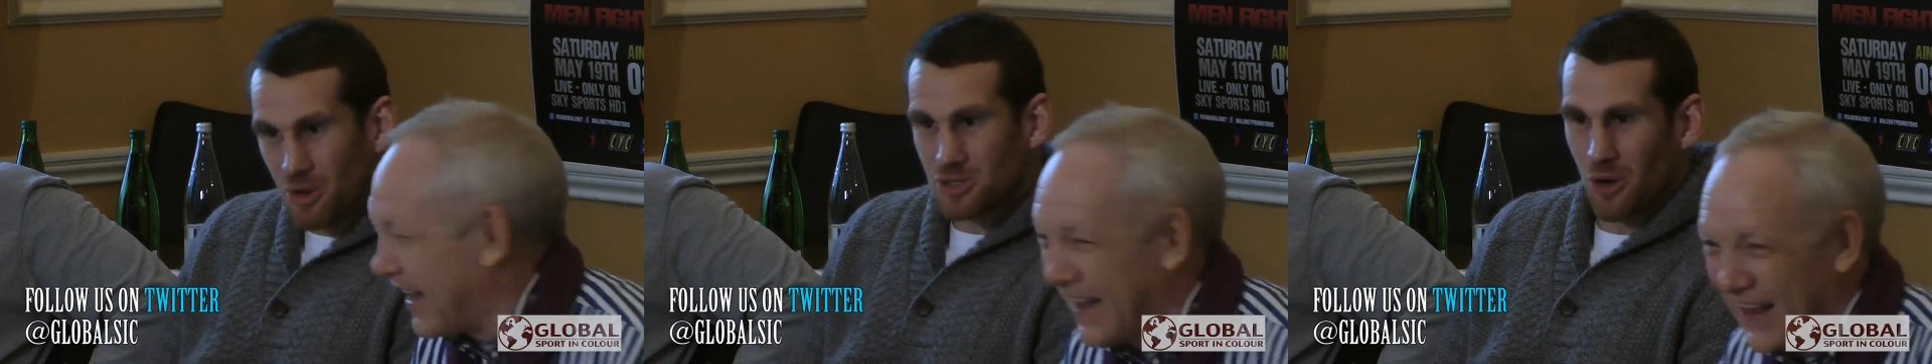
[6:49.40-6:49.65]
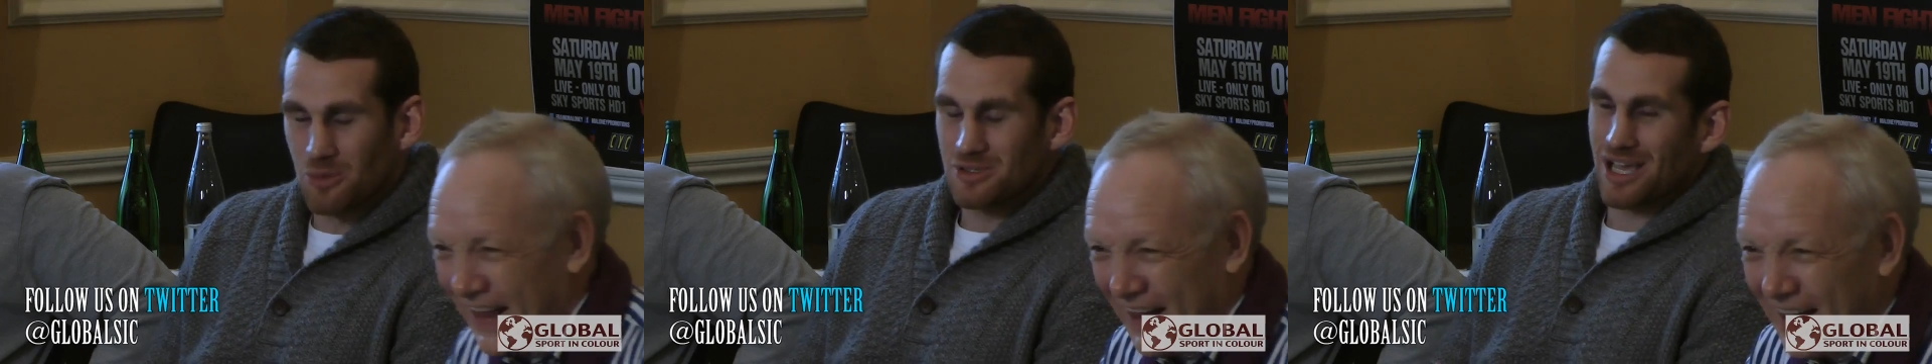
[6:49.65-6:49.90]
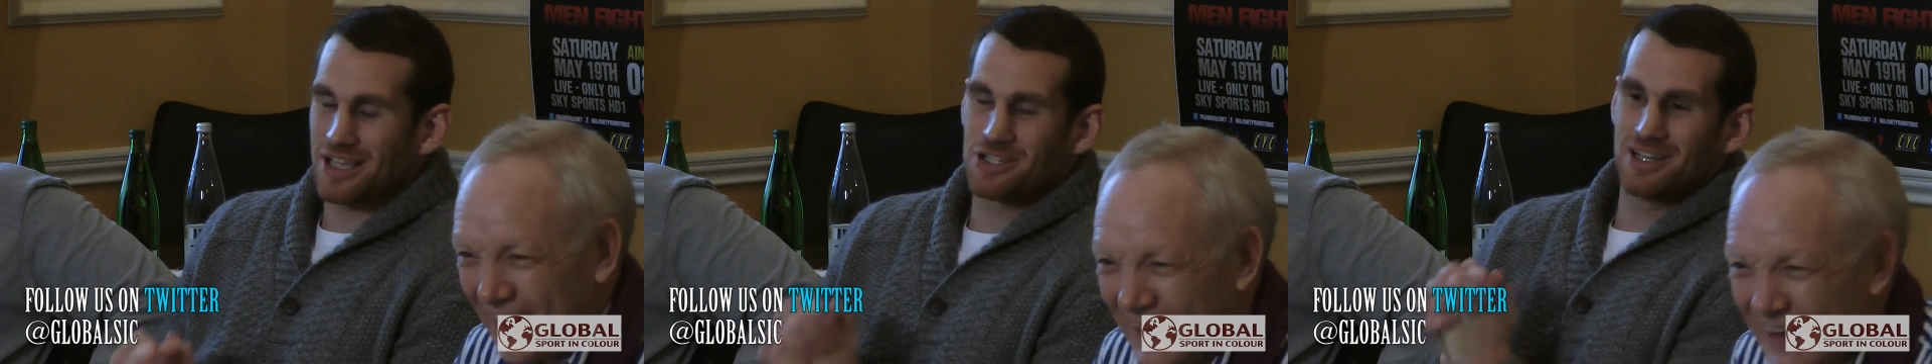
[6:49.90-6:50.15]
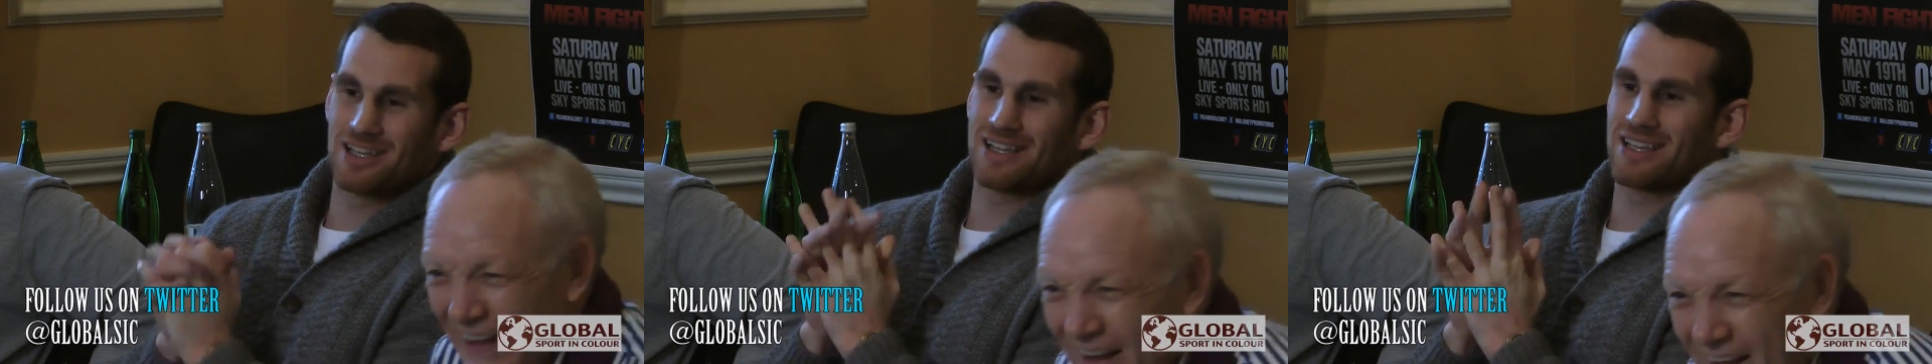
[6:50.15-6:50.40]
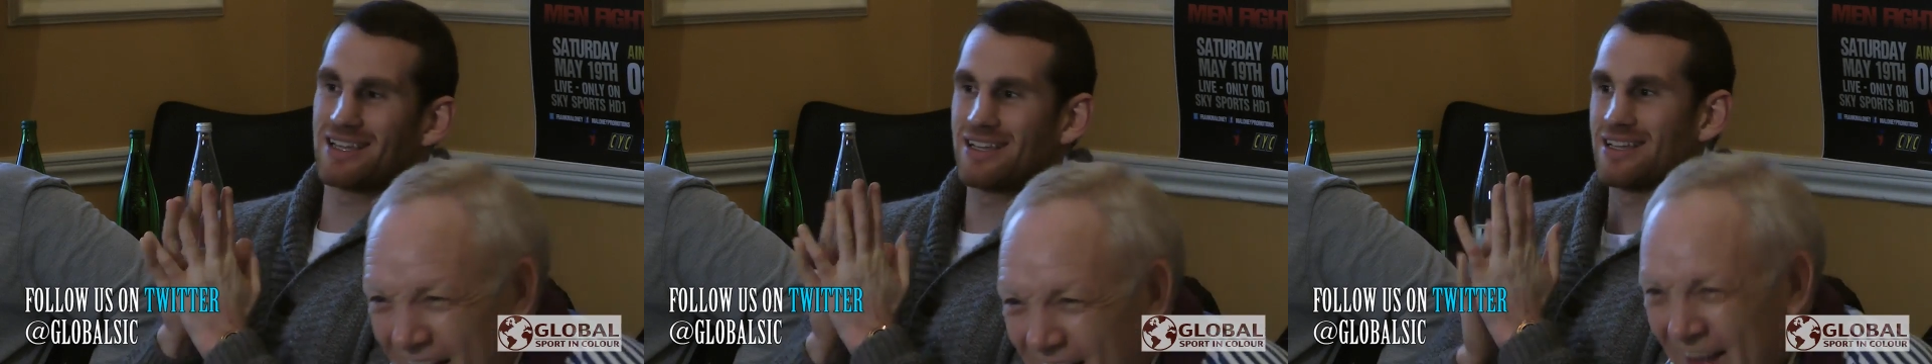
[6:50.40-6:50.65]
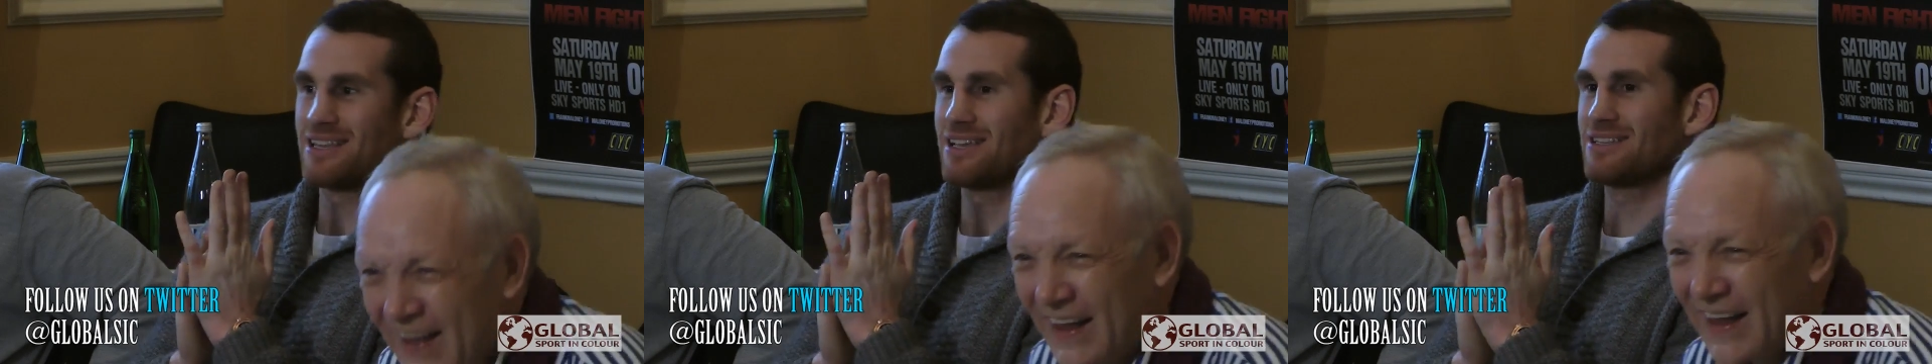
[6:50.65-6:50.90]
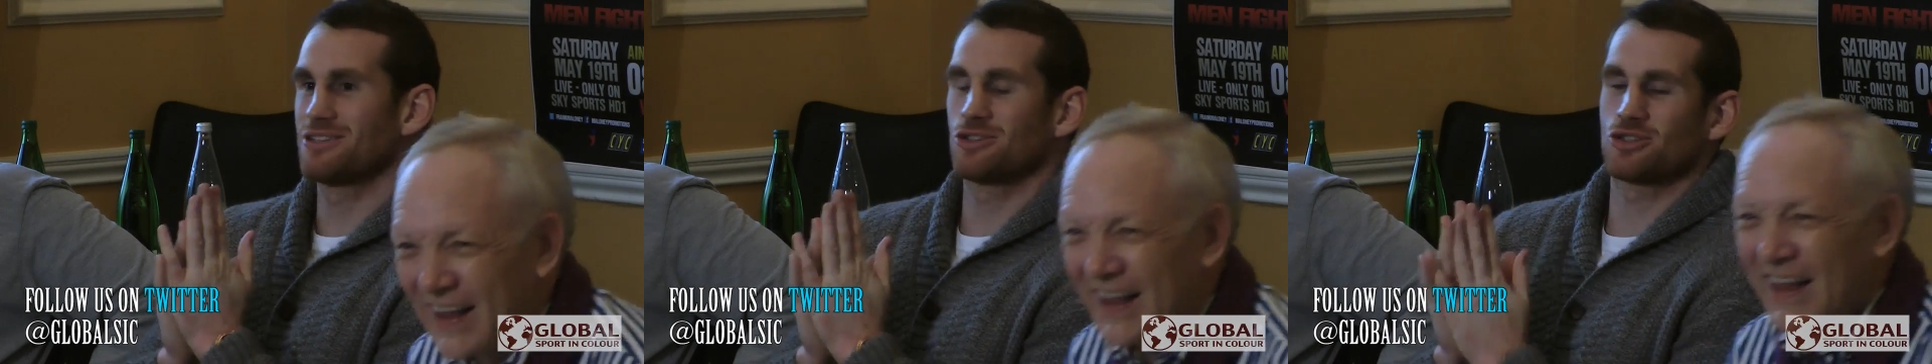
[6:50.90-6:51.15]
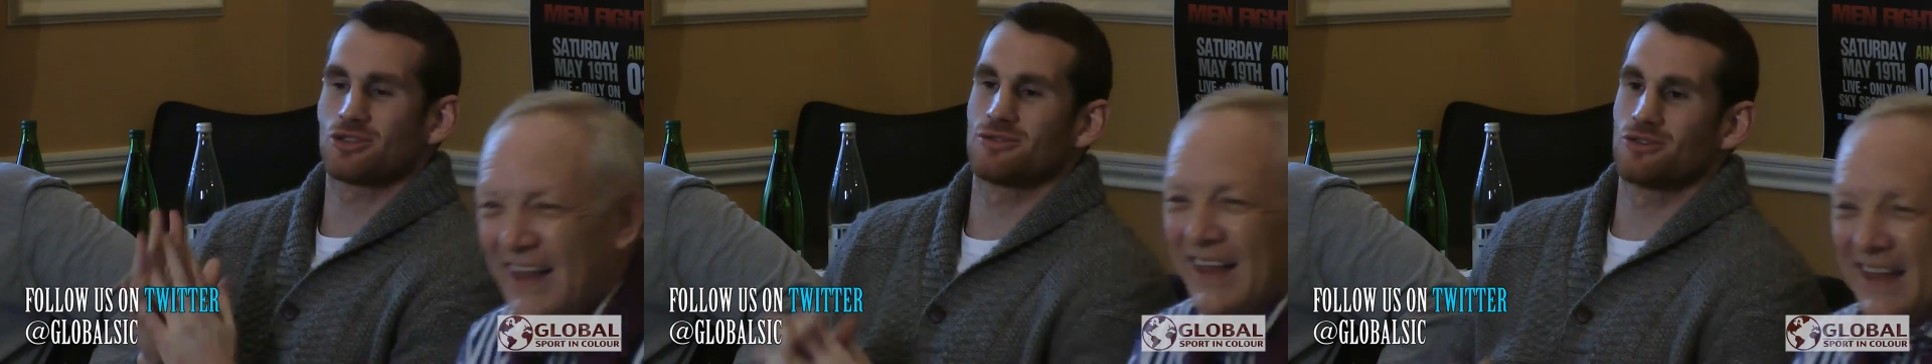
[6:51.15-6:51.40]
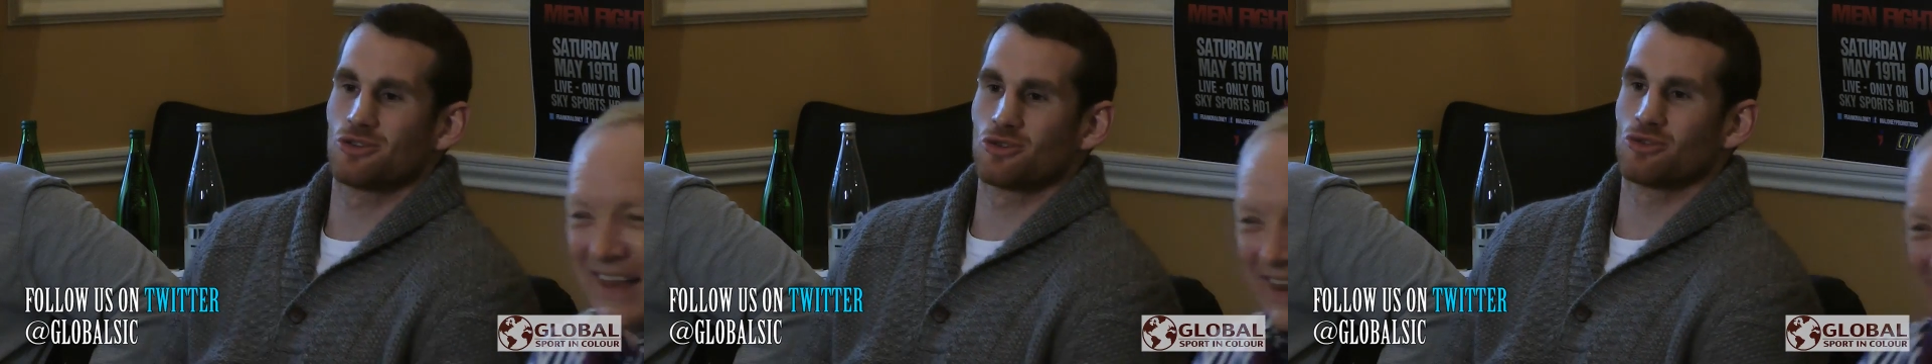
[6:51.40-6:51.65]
don't actually. I think there's